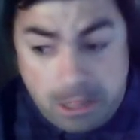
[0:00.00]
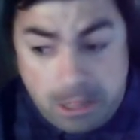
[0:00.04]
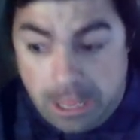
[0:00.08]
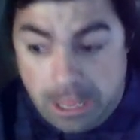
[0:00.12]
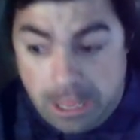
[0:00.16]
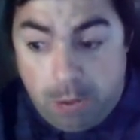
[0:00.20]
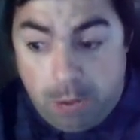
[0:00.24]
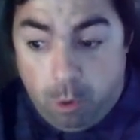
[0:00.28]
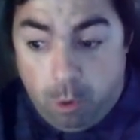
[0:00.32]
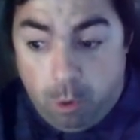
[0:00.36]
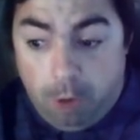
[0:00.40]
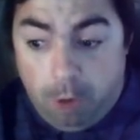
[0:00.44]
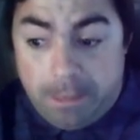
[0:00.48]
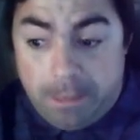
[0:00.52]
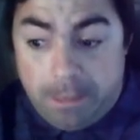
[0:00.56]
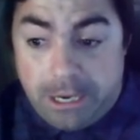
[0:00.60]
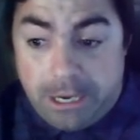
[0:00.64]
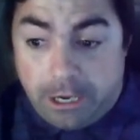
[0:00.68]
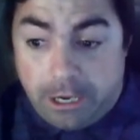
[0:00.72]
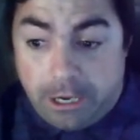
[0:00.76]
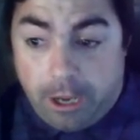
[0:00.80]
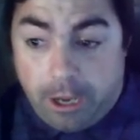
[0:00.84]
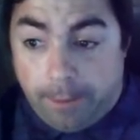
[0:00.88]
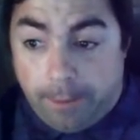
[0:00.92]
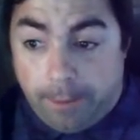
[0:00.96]
They will be
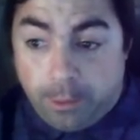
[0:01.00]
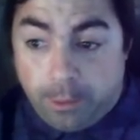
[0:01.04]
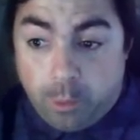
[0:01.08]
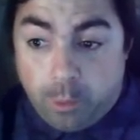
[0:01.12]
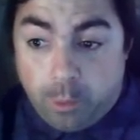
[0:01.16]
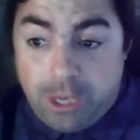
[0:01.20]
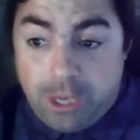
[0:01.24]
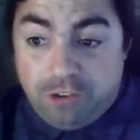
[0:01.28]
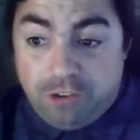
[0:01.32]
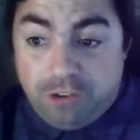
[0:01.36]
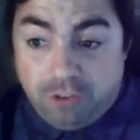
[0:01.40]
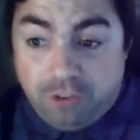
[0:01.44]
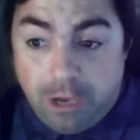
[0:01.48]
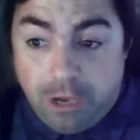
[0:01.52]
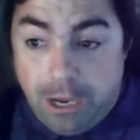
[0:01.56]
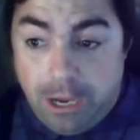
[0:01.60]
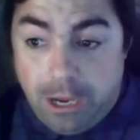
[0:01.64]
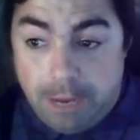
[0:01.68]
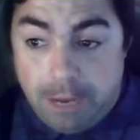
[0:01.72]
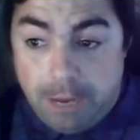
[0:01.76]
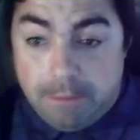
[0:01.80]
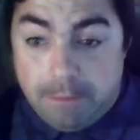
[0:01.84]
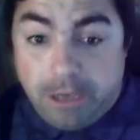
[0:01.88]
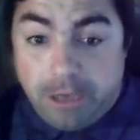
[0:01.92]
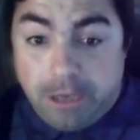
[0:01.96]
in the coming weeks
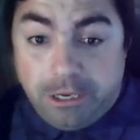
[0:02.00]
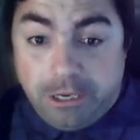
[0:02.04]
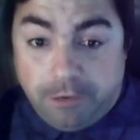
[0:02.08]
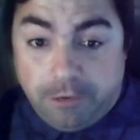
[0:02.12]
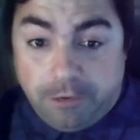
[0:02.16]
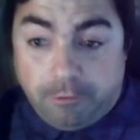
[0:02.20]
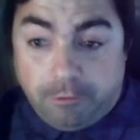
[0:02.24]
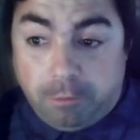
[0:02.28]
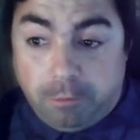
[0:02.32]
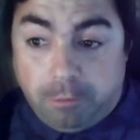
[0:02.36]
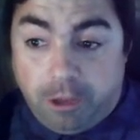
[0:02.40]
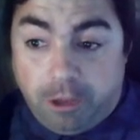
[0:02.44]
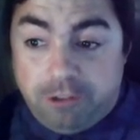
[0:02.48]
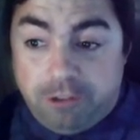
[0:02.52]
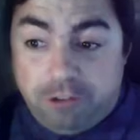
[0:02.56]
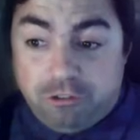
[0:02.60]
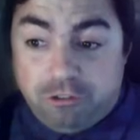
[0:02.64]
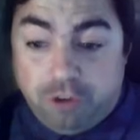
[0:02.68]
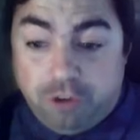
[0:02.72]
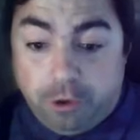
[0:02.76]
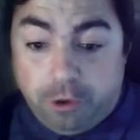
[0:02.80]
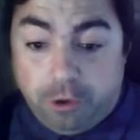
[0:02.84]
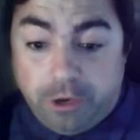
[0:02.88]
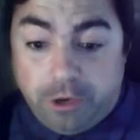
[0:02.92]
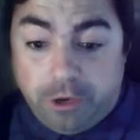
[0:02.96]
in many different
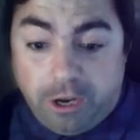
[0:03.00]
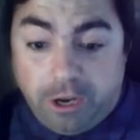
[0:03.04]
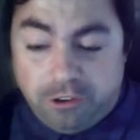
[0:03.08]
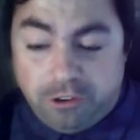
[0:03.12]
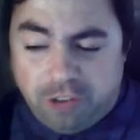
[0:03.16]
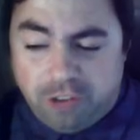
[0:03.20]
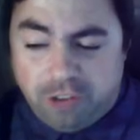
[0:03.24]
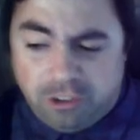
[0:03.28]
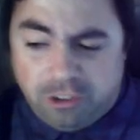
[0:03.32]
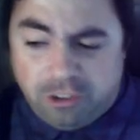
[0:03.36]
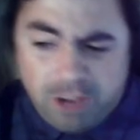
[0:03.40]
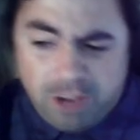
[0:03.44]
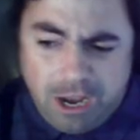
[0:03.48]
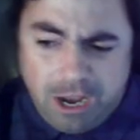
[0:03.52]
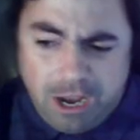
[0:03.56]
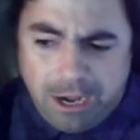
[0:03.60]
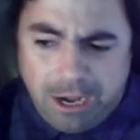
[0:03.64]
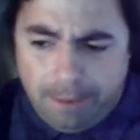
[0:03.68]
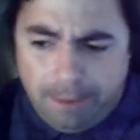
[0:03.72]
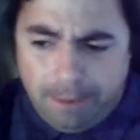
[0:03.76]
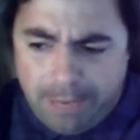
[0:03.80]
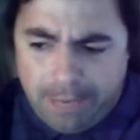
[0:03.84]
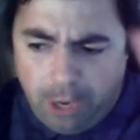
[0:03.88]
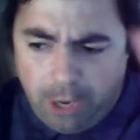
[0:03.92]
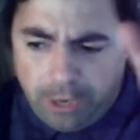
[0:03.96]
places here in the United States.
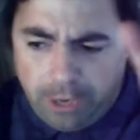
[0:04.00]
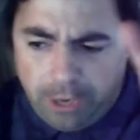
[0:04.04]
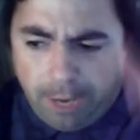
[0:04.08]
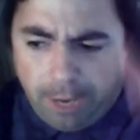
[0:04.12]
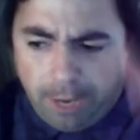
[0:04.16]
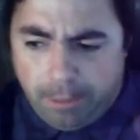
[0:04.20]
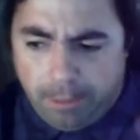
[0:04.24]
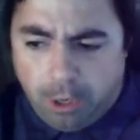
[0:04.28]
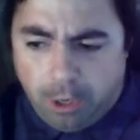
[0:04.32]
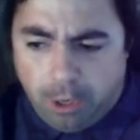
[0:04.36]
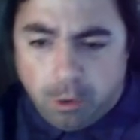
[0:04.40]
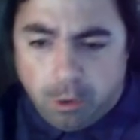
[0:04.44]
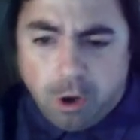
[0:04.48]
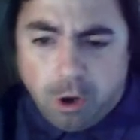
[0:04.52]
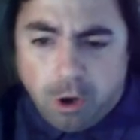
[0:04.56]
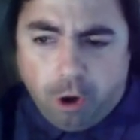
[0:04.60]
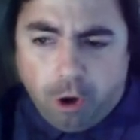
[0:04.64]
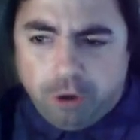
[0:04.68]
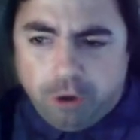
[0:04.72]
Let me know down below.